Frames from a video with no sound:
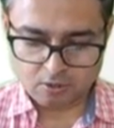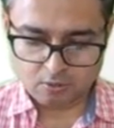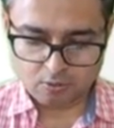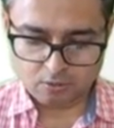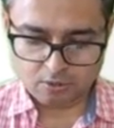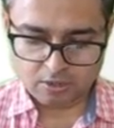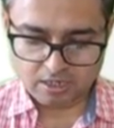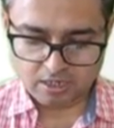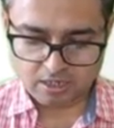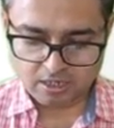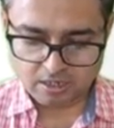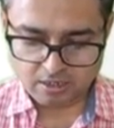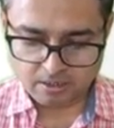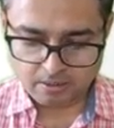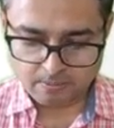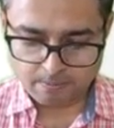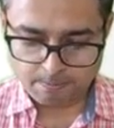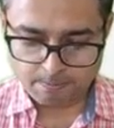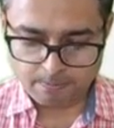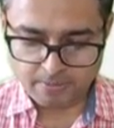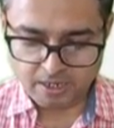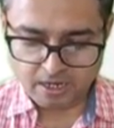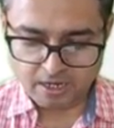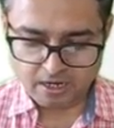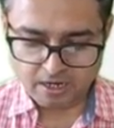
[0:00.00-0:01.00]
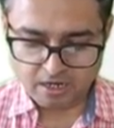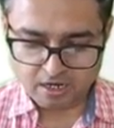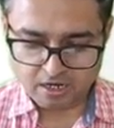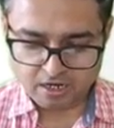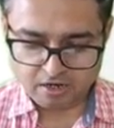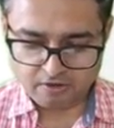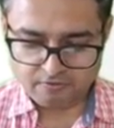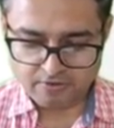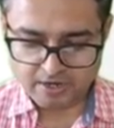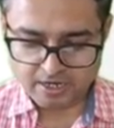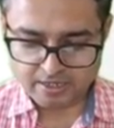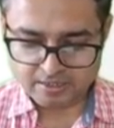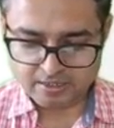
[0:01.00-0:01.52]
Okay, male are
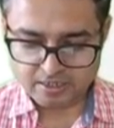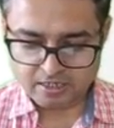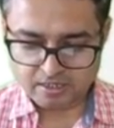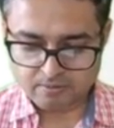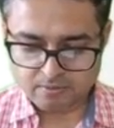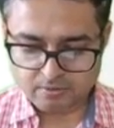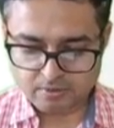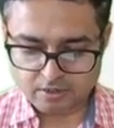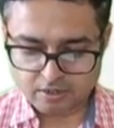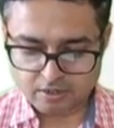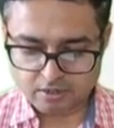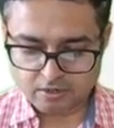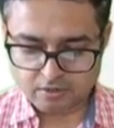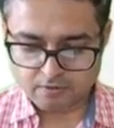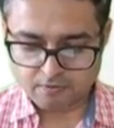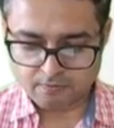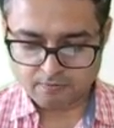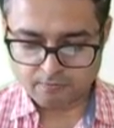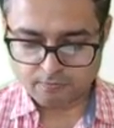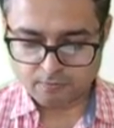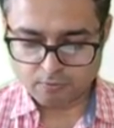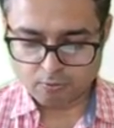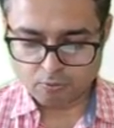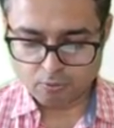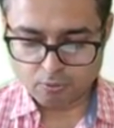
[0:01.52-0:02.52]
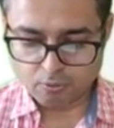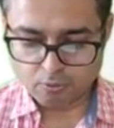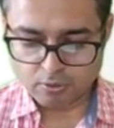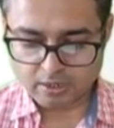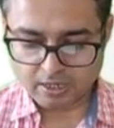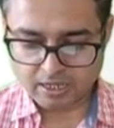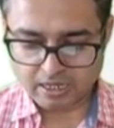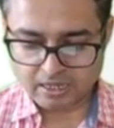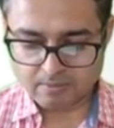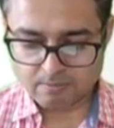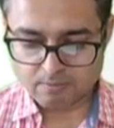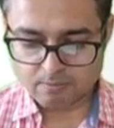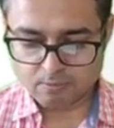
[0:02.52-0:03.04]
affected 4
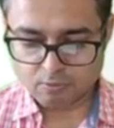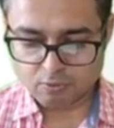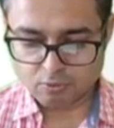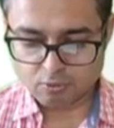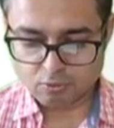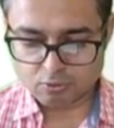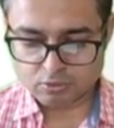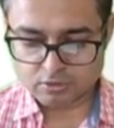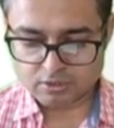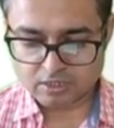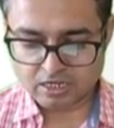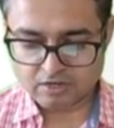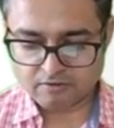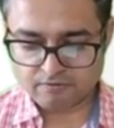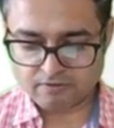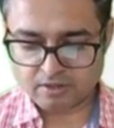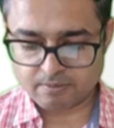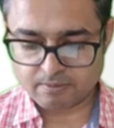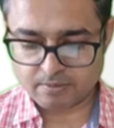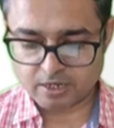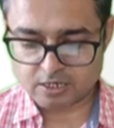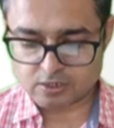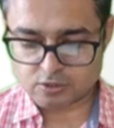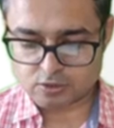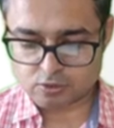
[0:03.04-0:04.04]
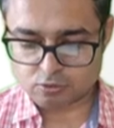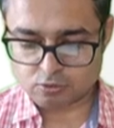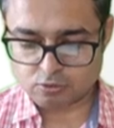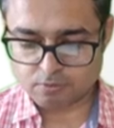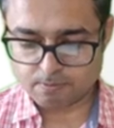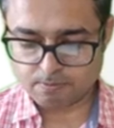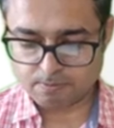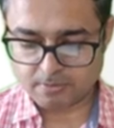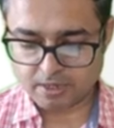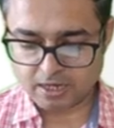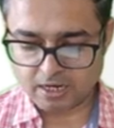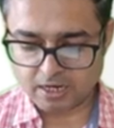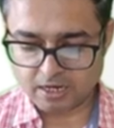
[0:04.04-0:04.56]
times more than females. So
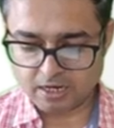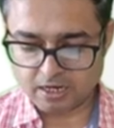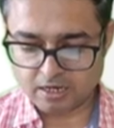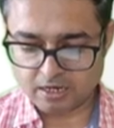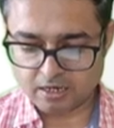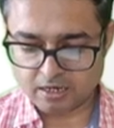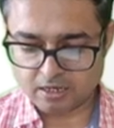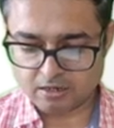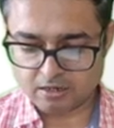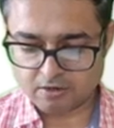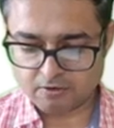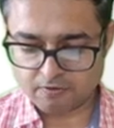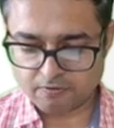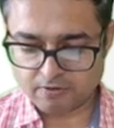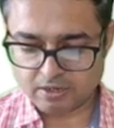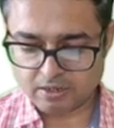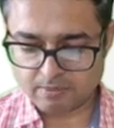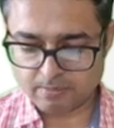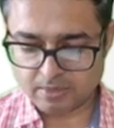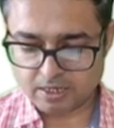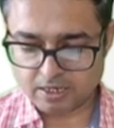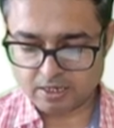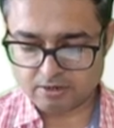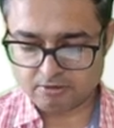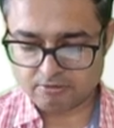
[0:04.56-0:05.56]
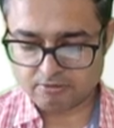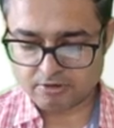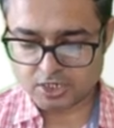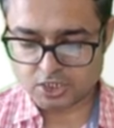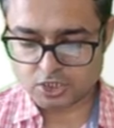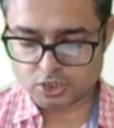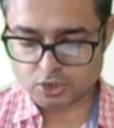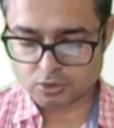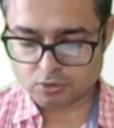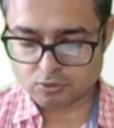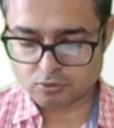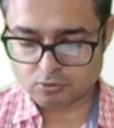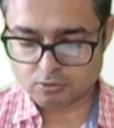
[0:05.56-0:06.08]
male female
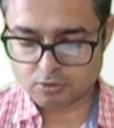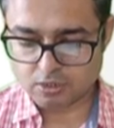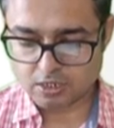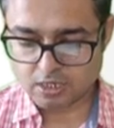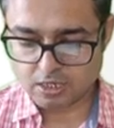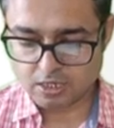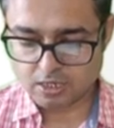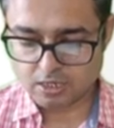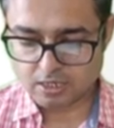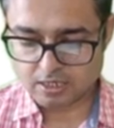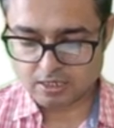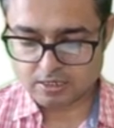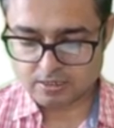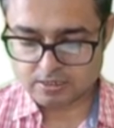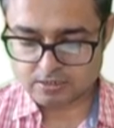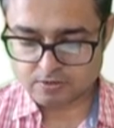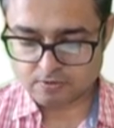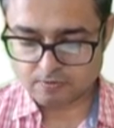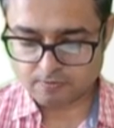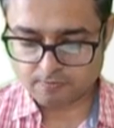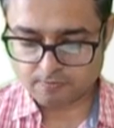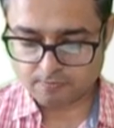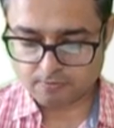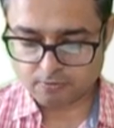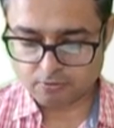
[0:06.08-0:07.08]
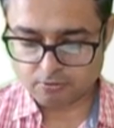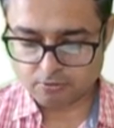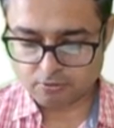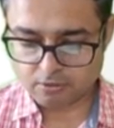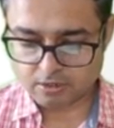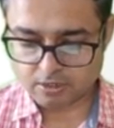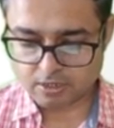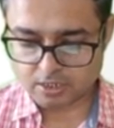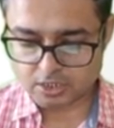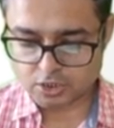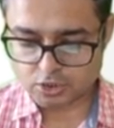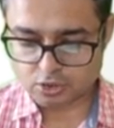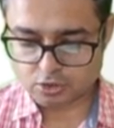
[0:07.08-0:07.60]
ratio is
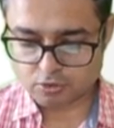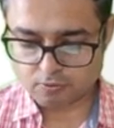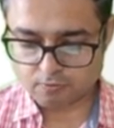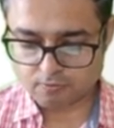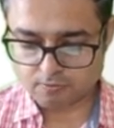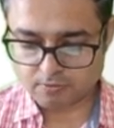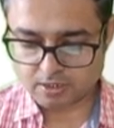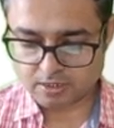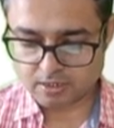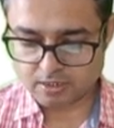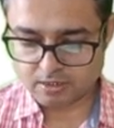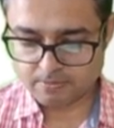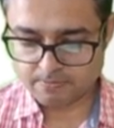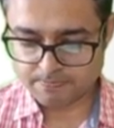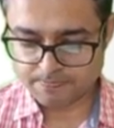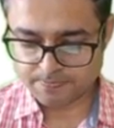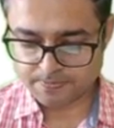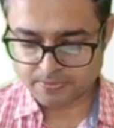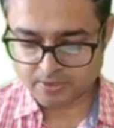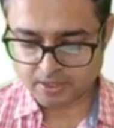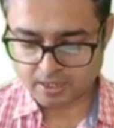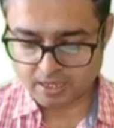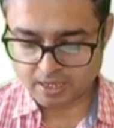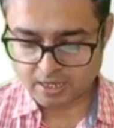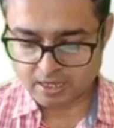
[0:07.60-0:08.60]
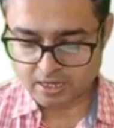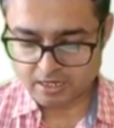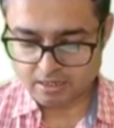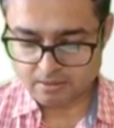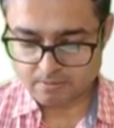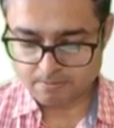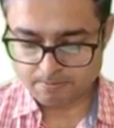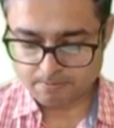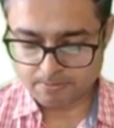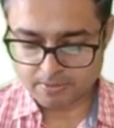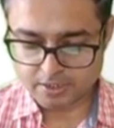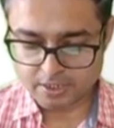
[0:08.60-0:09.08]
4:1 and